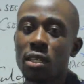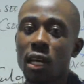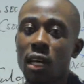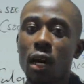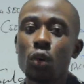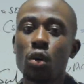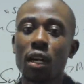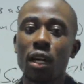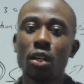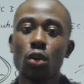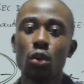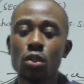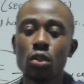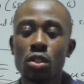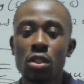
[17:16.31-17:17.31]
how you can
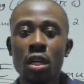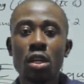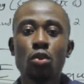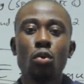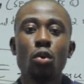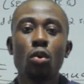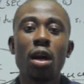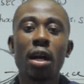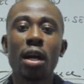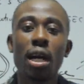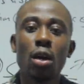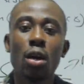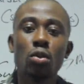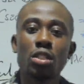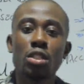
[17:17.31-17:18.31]
use to work
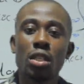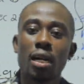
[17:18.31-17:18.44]
out,